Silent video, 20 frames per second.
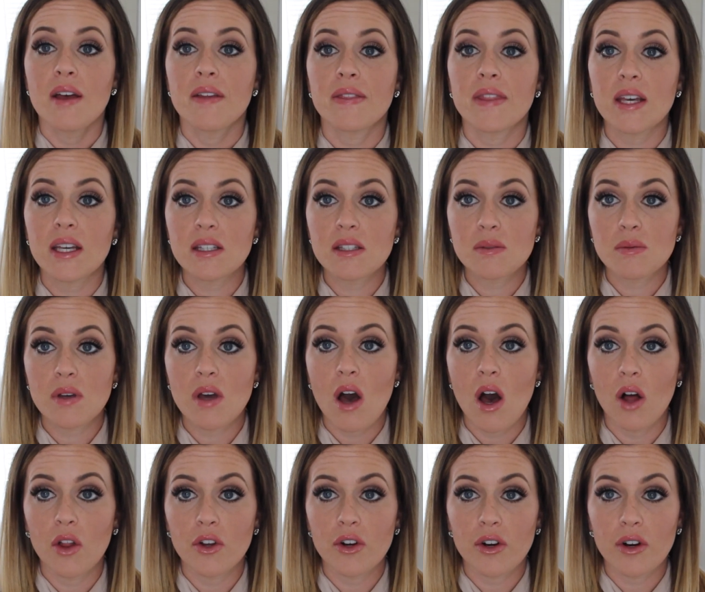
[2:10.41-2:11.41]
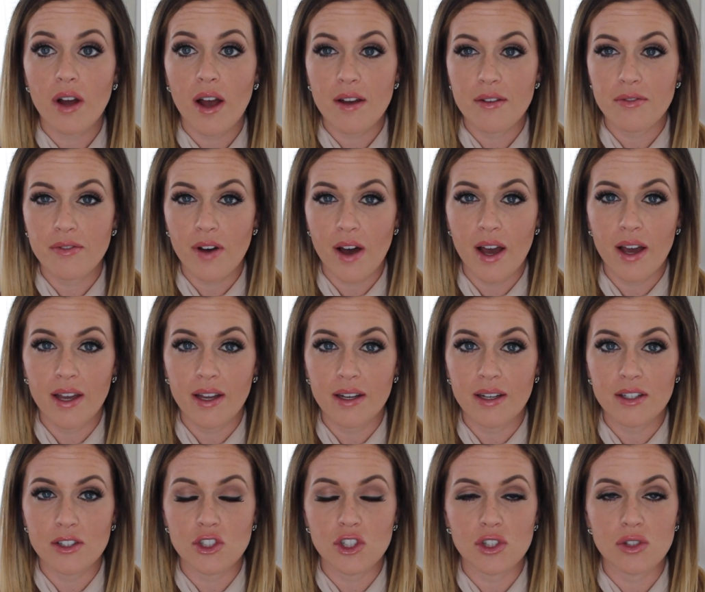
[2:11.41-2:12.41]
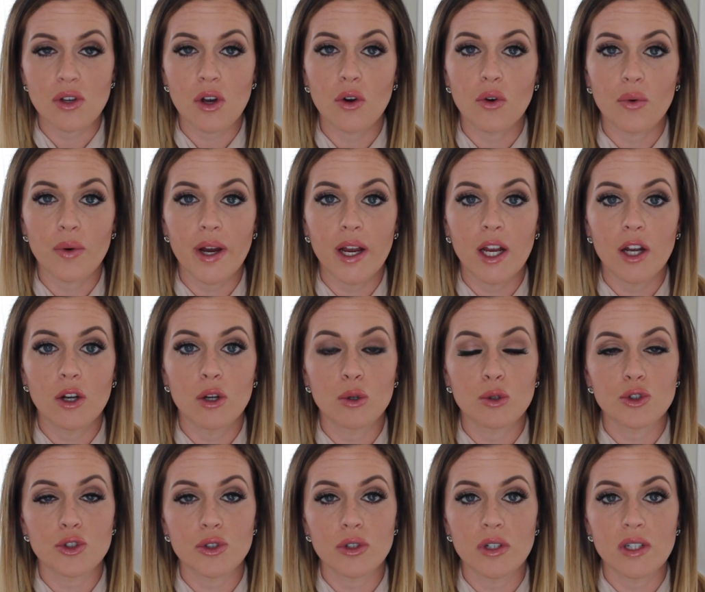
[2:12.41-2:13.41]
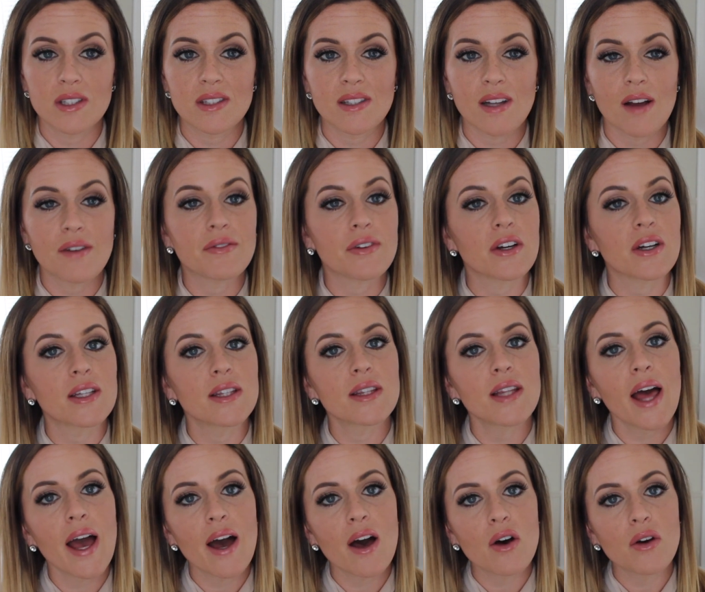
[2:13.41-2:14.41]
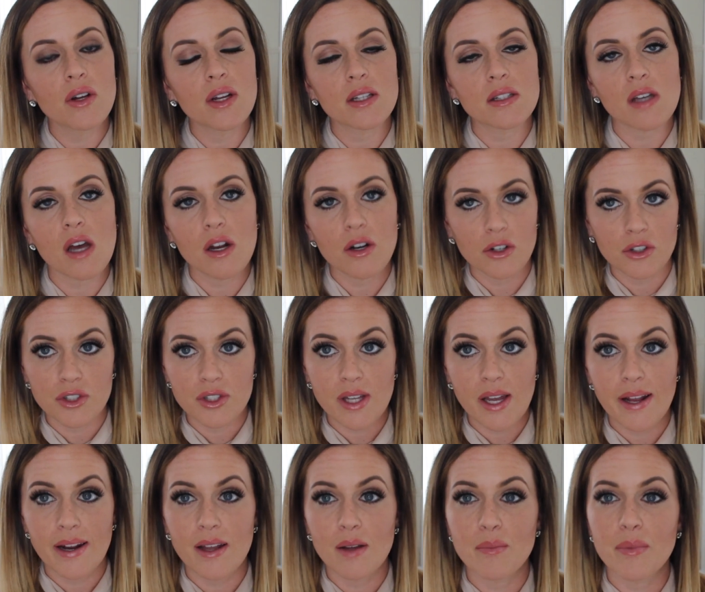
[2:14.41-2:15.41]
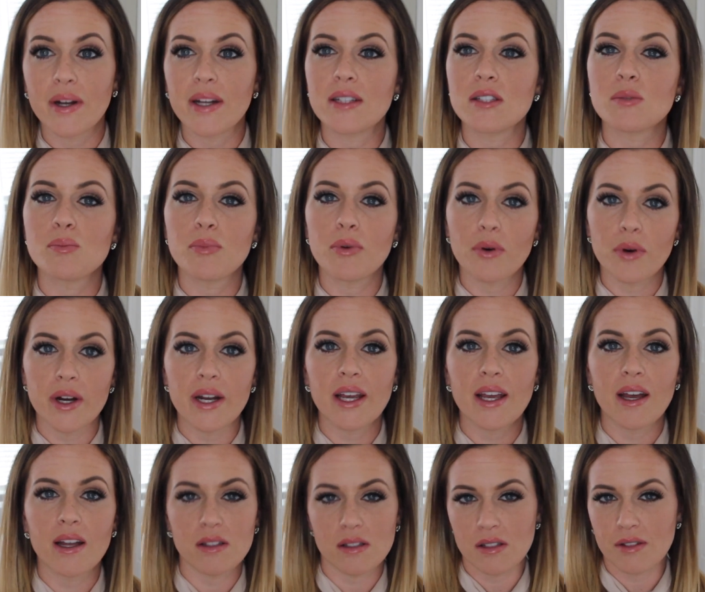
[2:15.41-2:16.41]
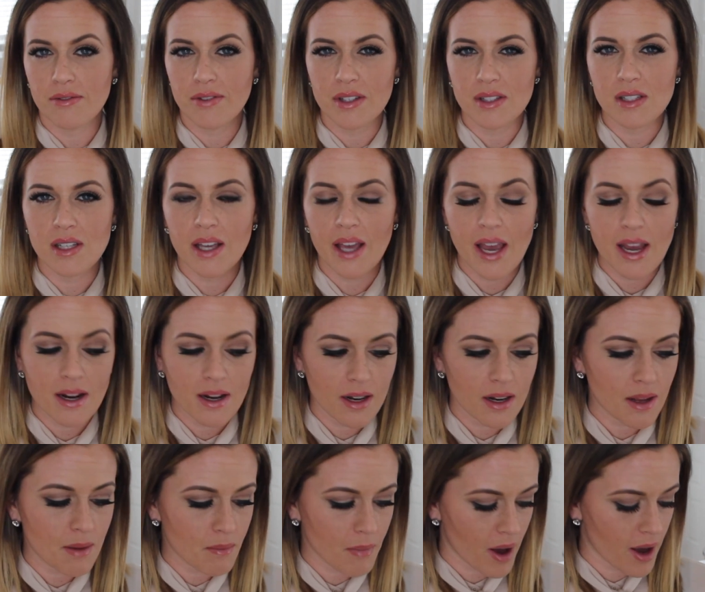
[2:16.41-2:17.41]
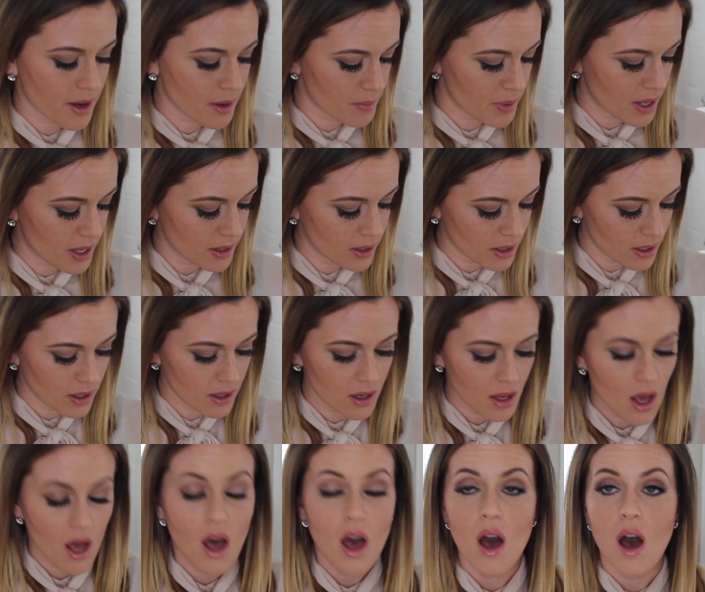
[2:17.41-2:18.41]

This color I find is just a great neutral. It's not very loud, it's understated, but it's pretty and sophisticated in my opinion.